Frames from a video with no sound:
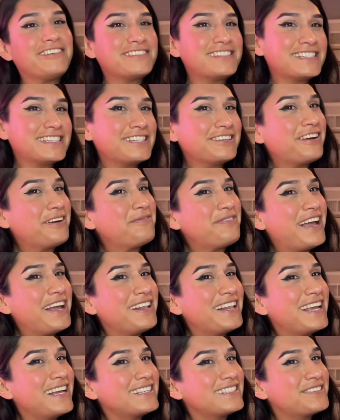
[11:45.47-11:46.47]
see you on my
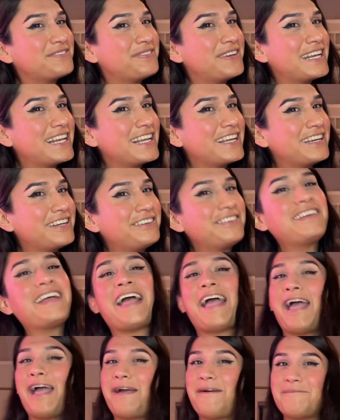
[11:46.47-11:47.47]
next video.
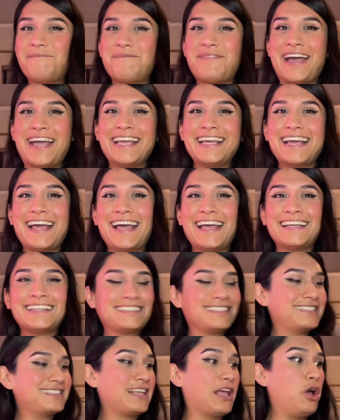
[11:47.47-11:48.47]
Bye, guys.
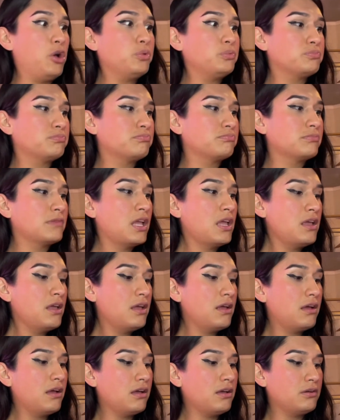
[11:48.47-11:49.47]

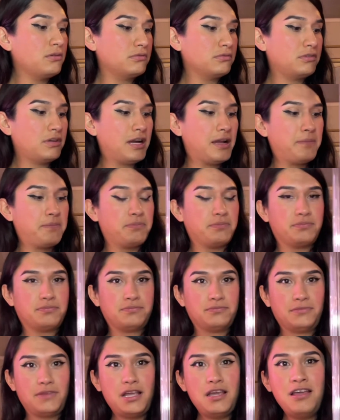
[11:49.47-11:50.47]
Oh crap.
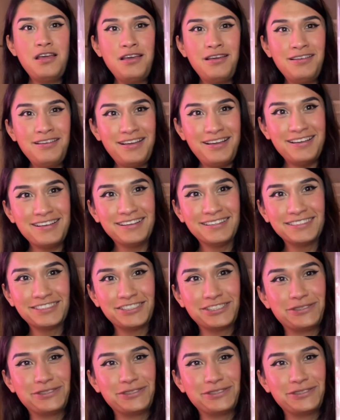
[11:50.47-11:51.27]
She